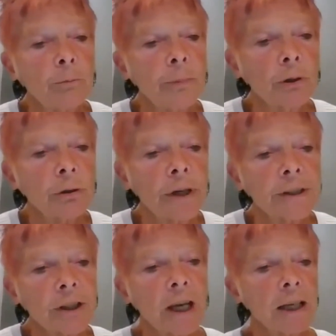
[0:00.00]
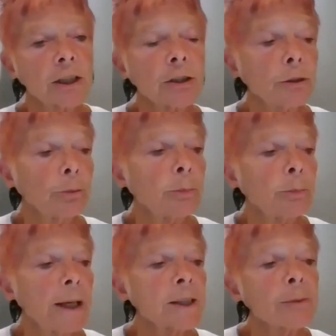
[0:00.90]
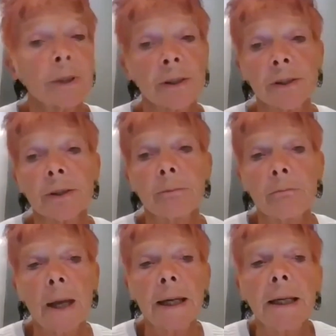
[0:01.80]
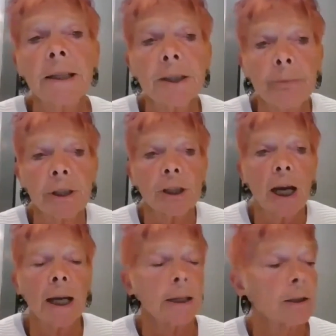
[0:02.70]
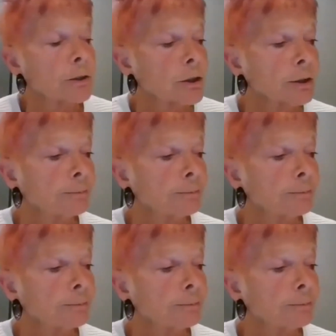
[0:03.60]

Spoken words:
poor educational placements that may need to be challenged.